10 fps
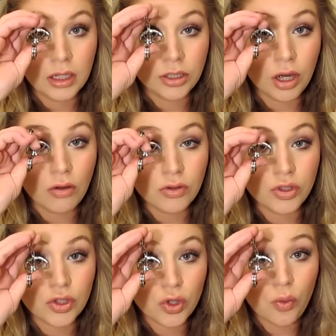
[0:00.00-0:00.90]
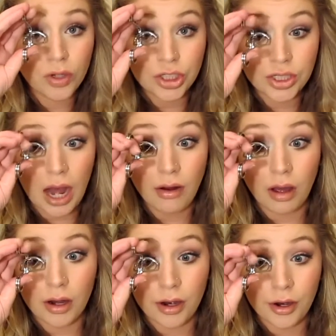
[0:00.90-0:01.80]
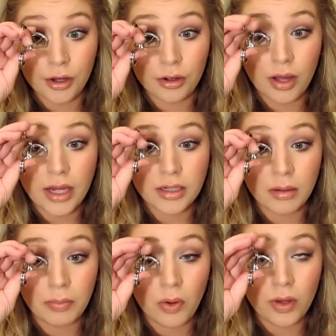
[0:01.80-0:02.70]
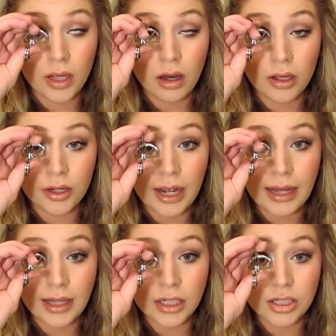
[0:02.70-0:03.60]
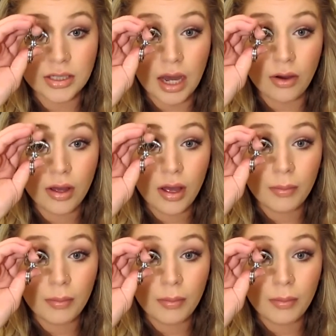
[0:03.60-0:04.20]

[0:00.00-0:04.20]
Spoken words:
Don't squish down on it or you'll end up pulling all your eyelashes out,